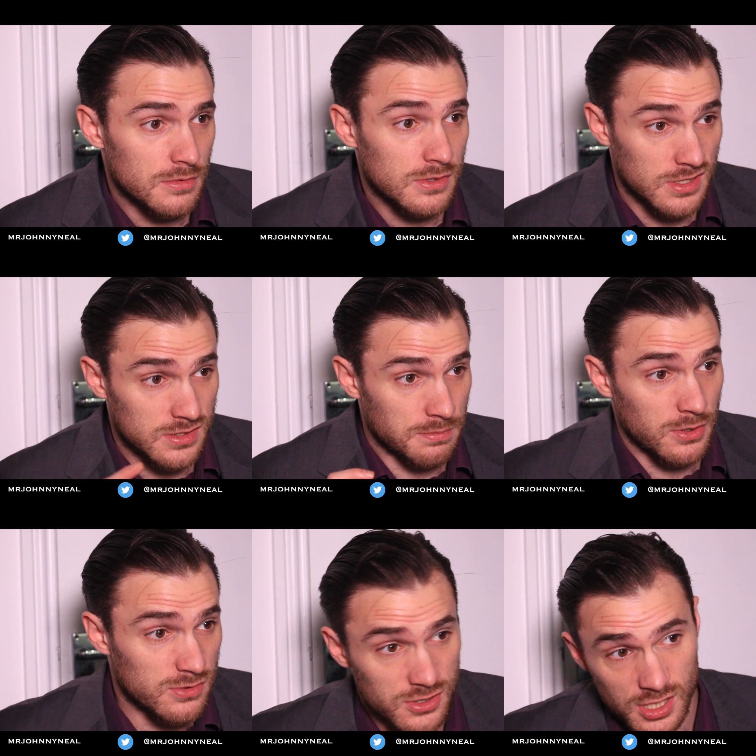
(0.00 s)
Because he's the
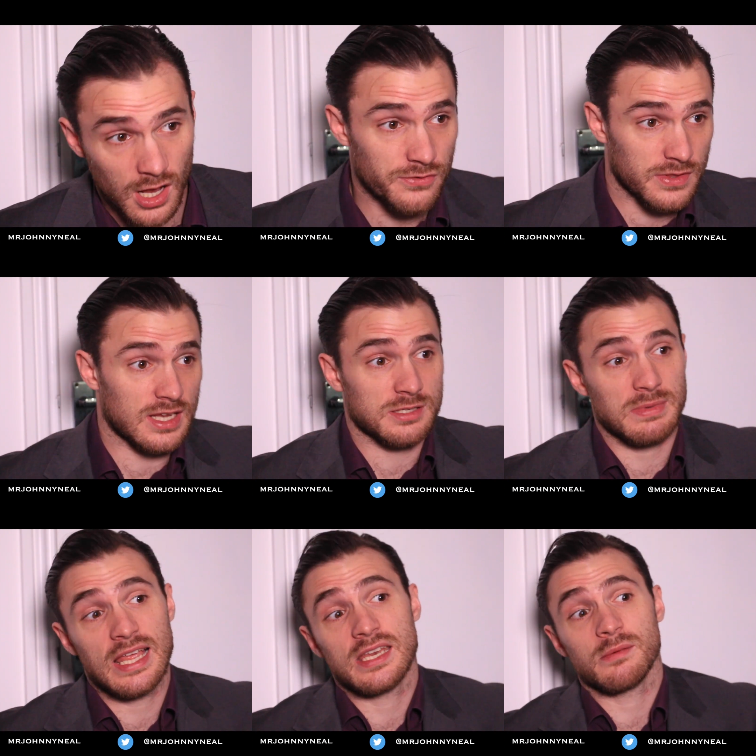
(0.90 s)
poster child for the next
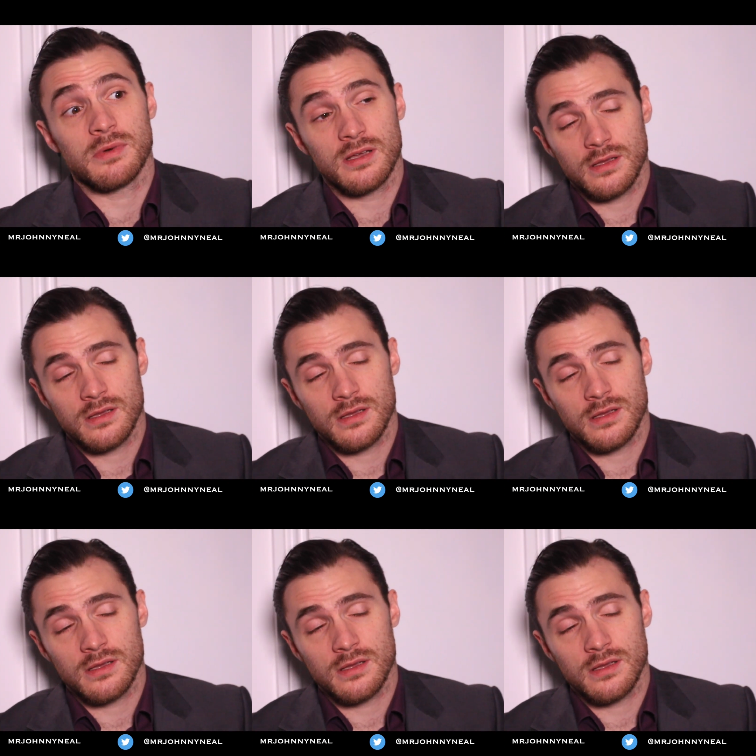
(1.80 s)
millennium.